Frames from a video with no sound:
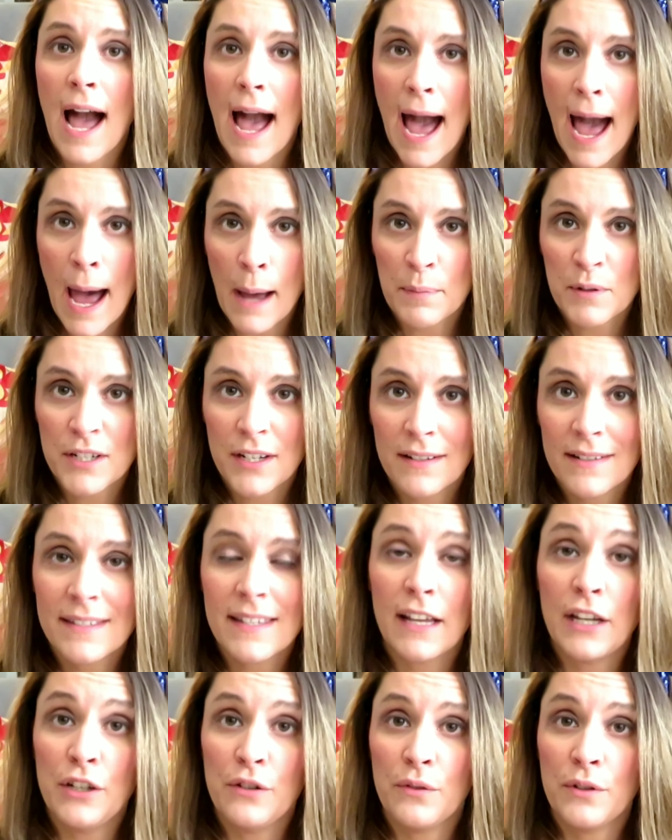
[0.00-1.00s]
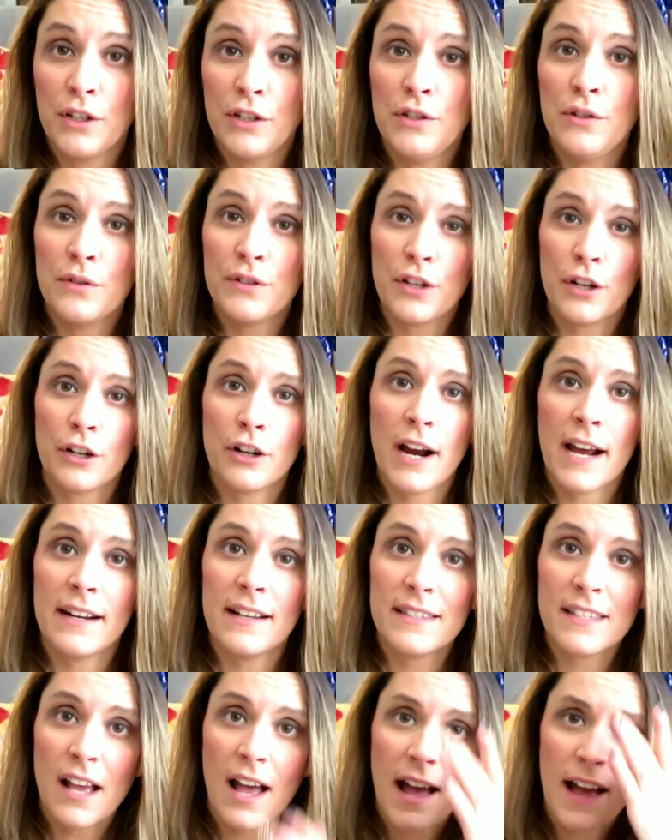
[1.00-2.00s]
options that you can use your
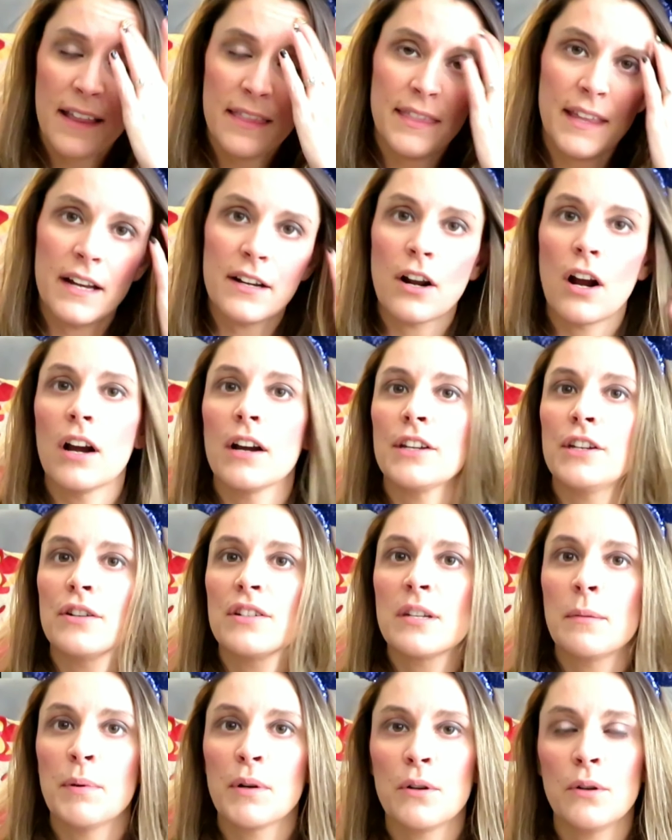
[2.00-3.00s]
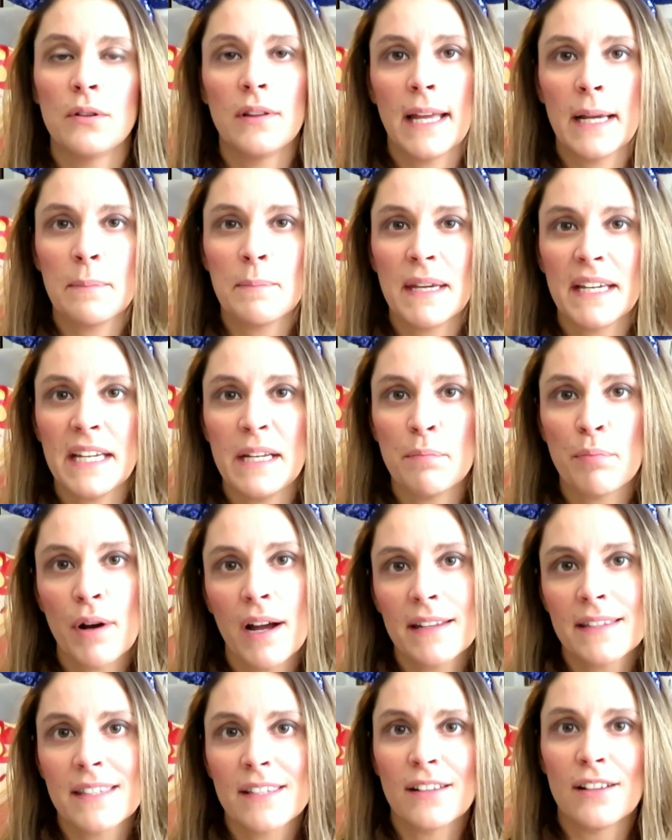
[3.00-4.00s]
credits on that aren't your typical like Mickey
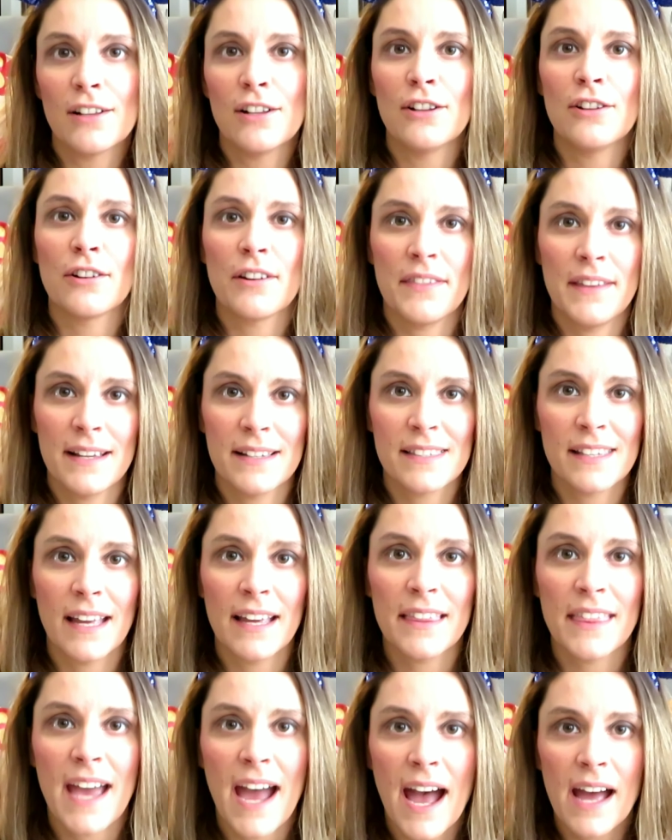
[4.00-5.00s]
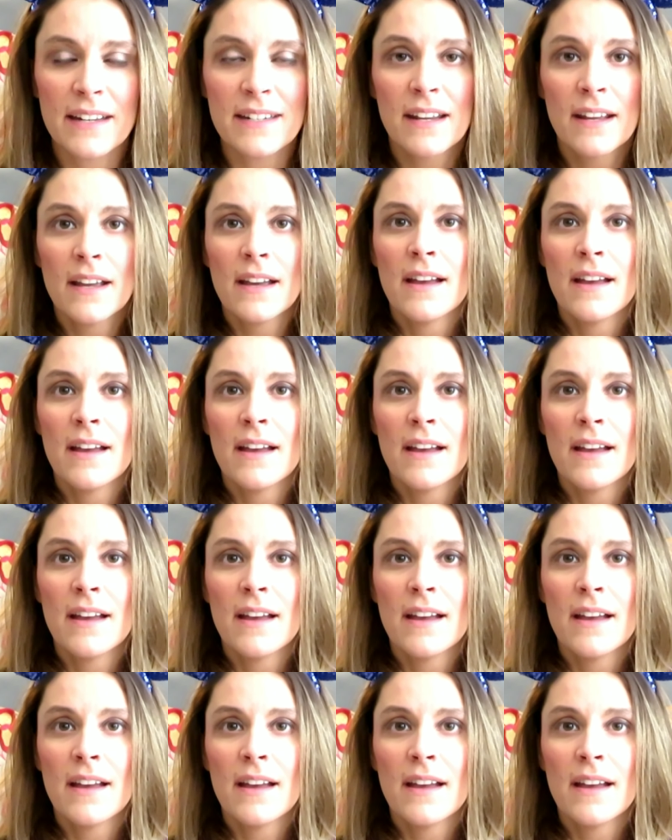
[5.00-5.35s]
pretzel or things like that.